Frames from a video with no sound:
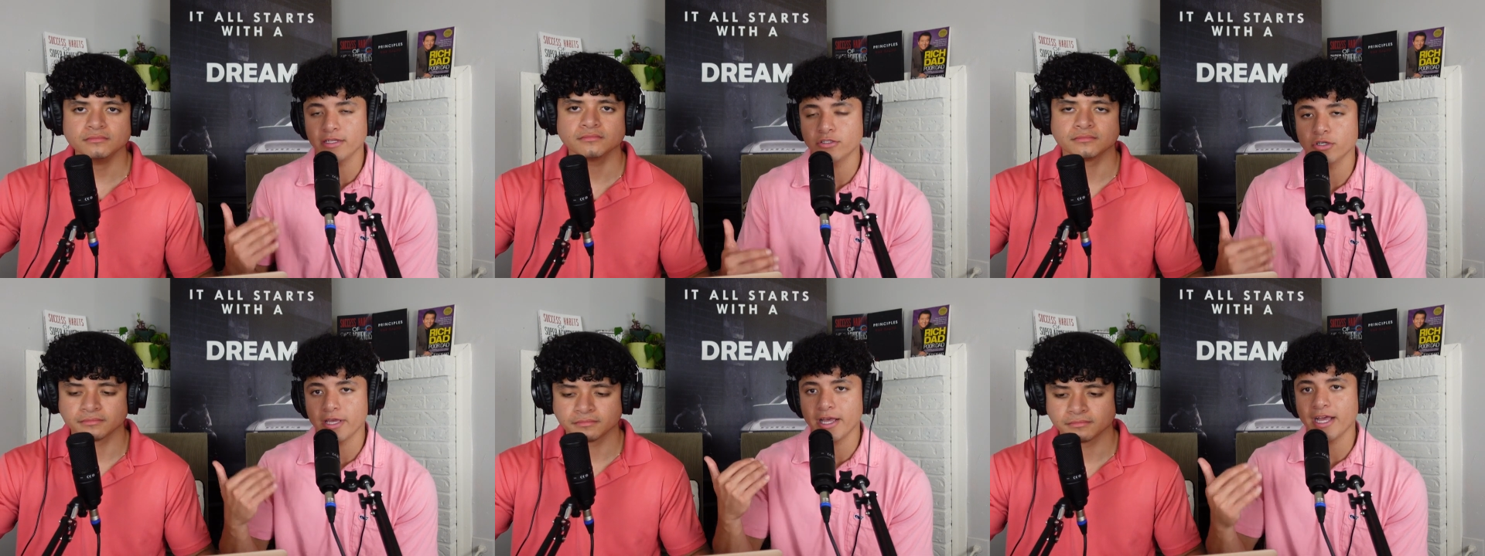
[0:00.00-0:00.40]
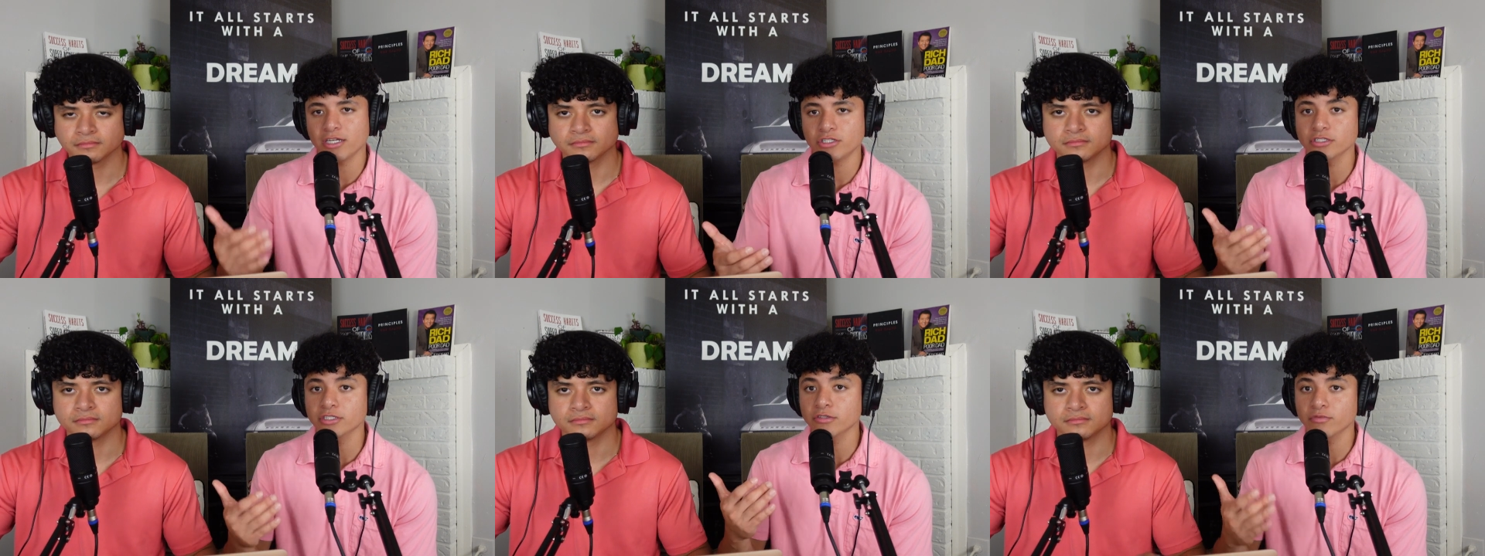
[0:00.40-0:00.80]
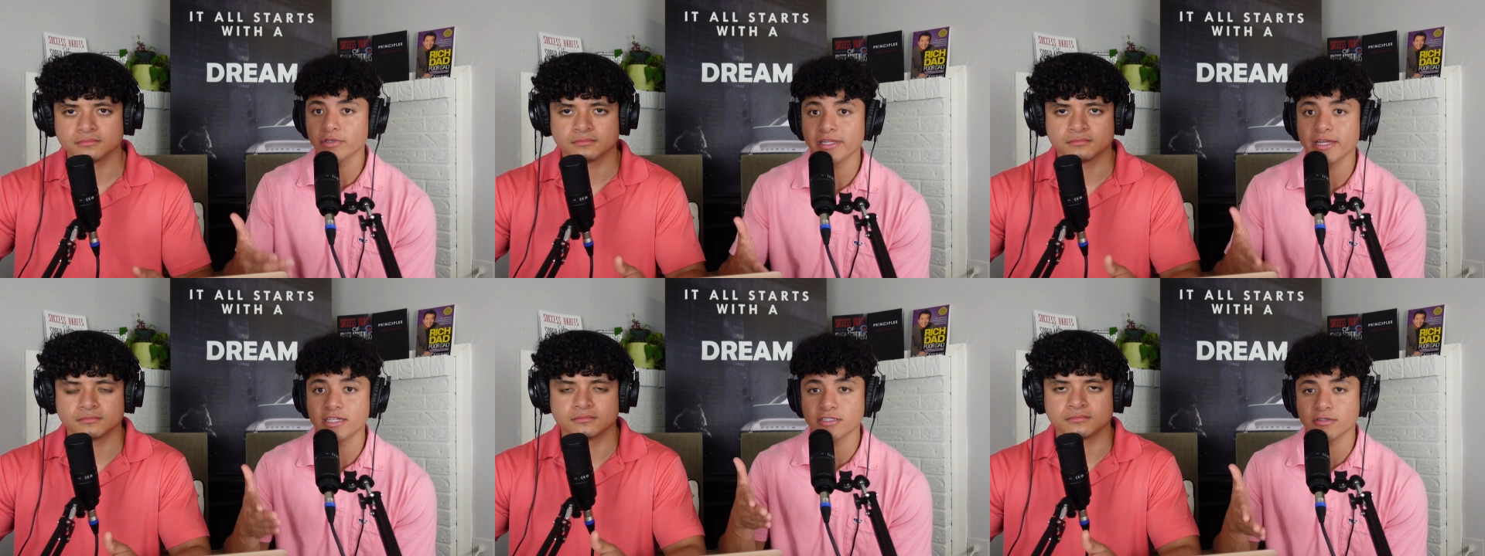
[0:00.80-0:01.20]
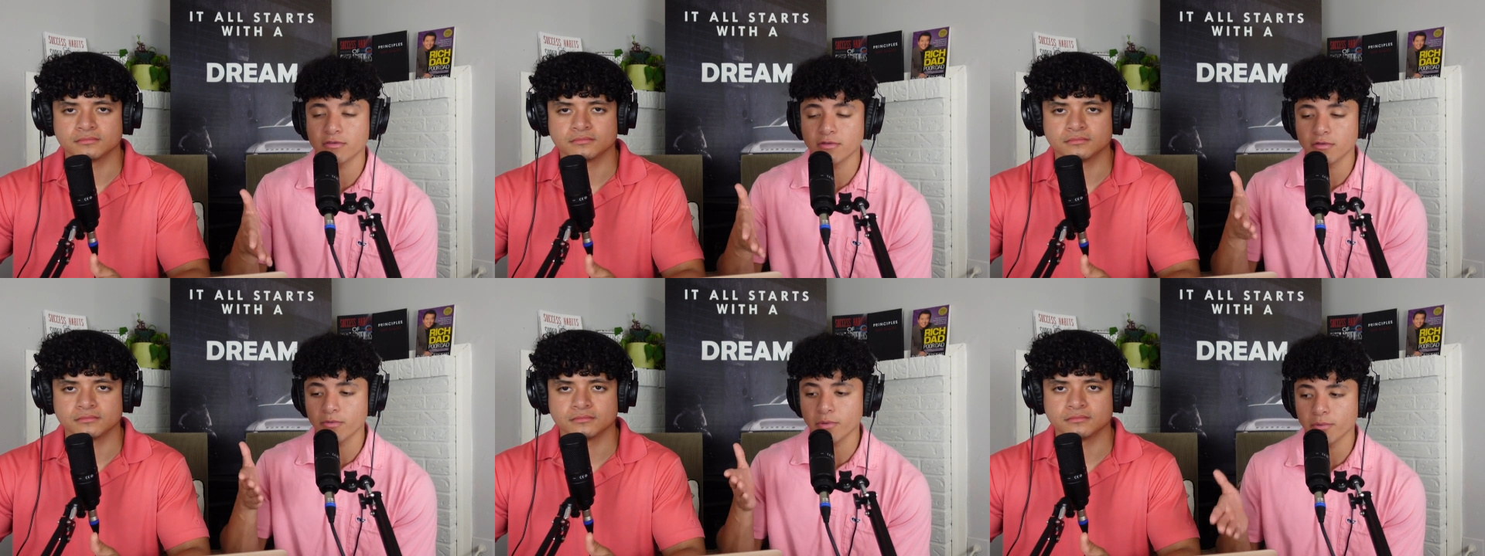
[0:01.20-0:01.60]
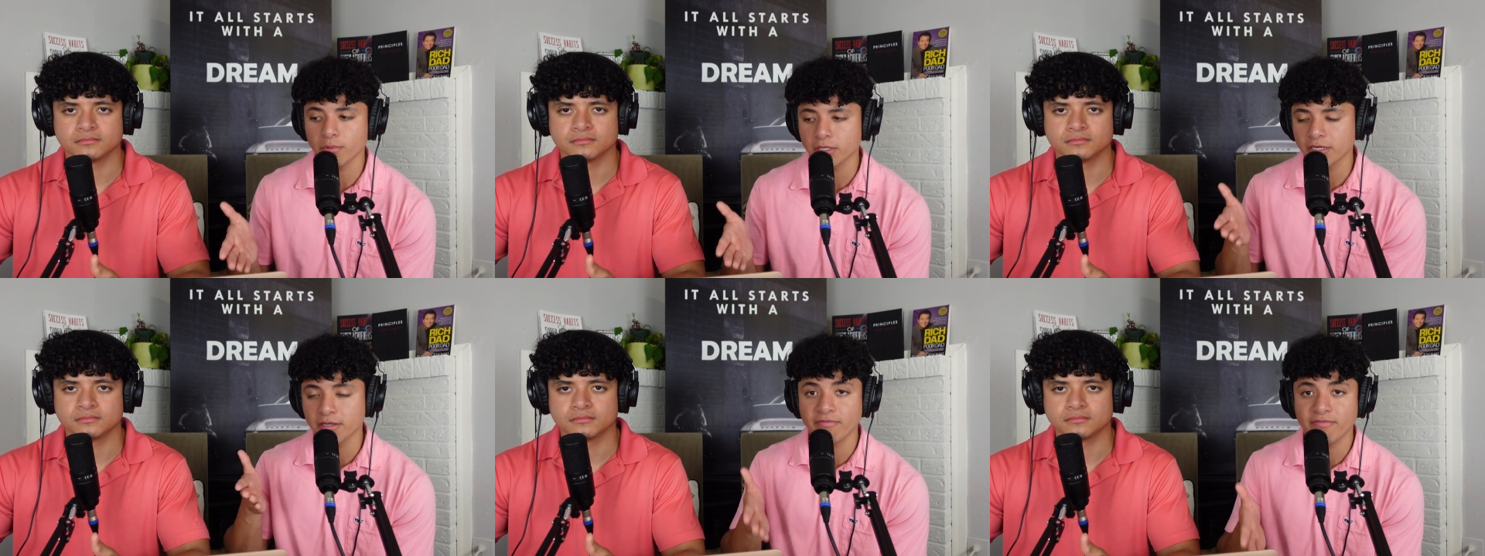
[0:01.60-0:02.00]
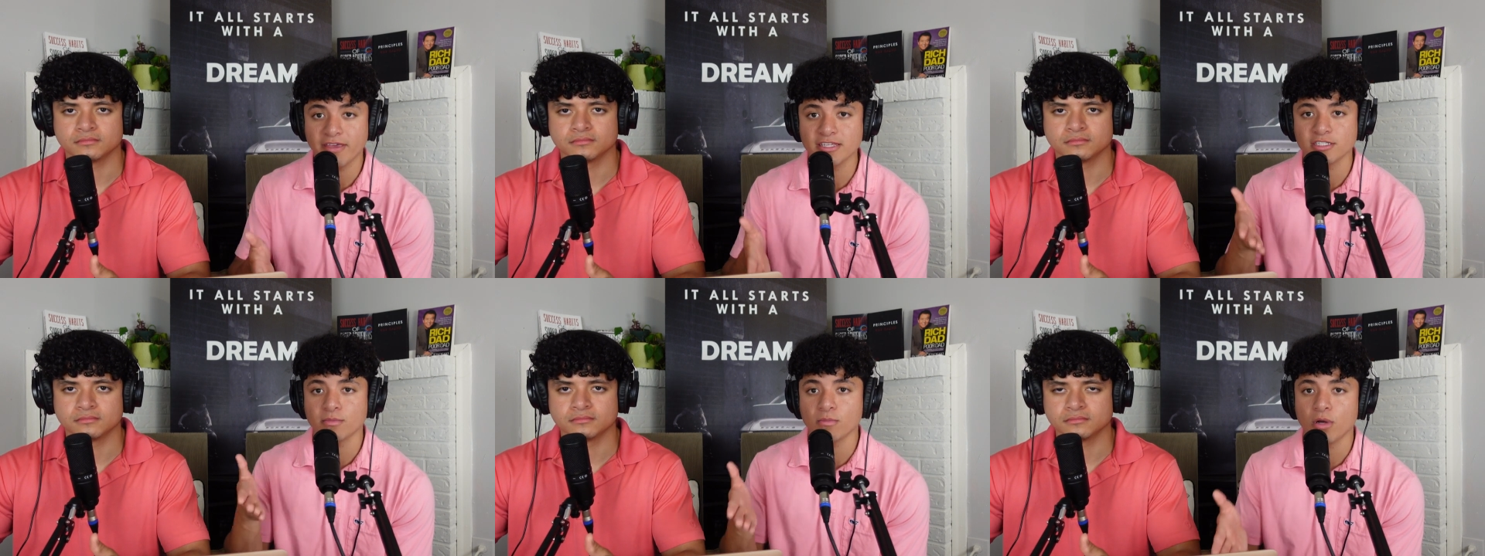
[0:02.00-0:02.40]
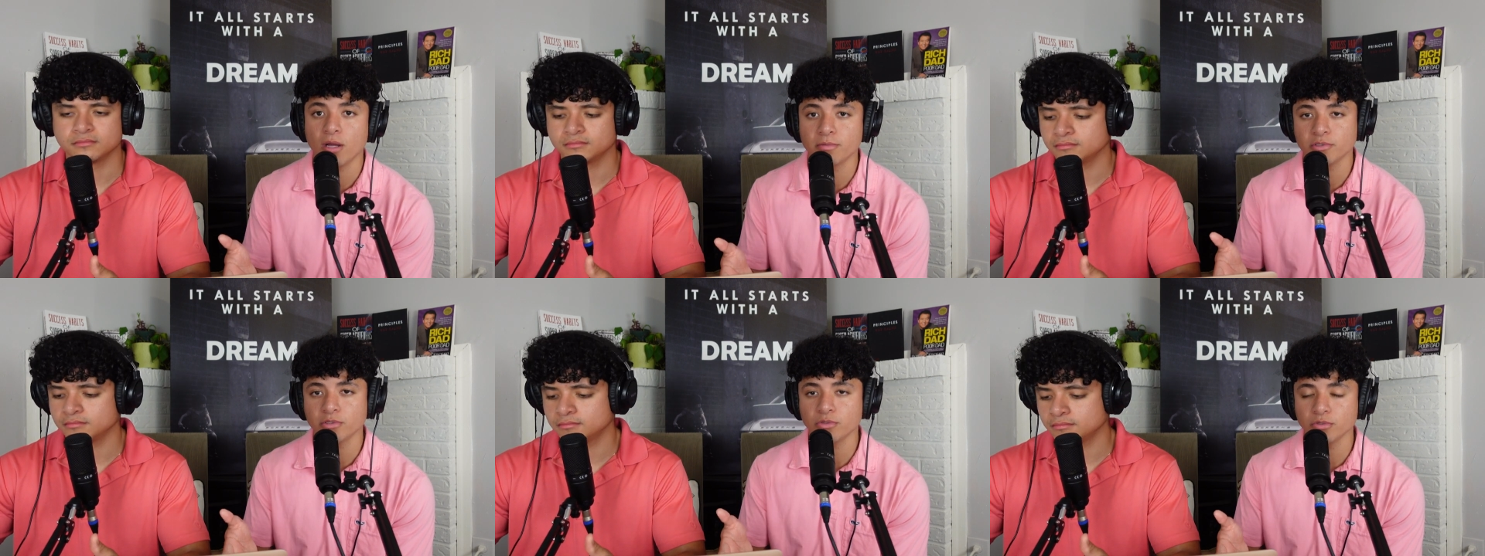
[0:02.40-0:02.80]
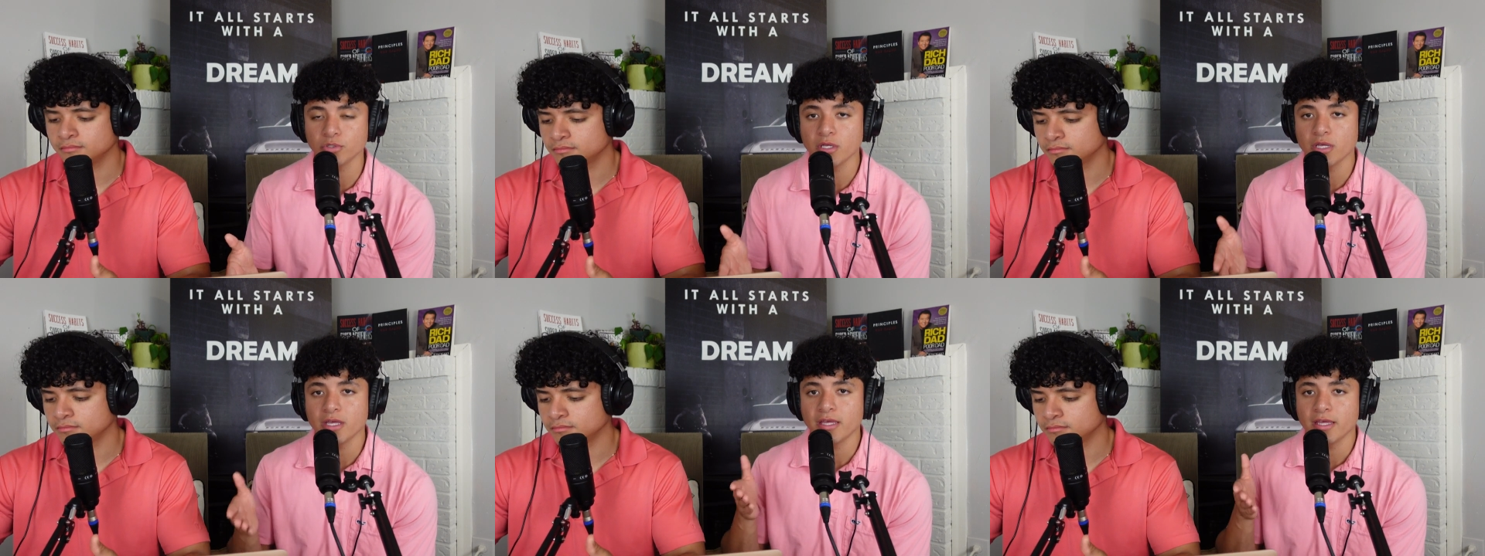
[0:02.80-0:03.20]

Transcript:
Speaker 1: took action and realized we were going to face some obstacles,